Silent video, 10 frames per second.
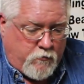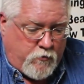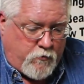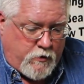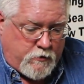
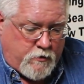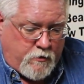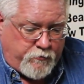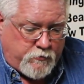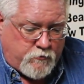We want a
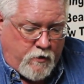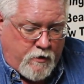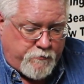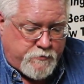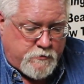couple
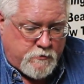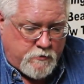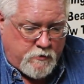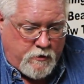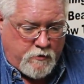drops
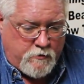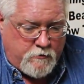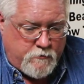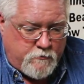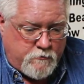
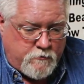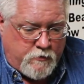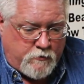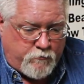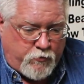
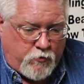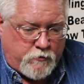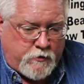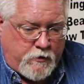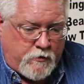on the
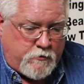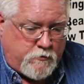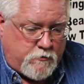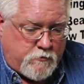bolt head.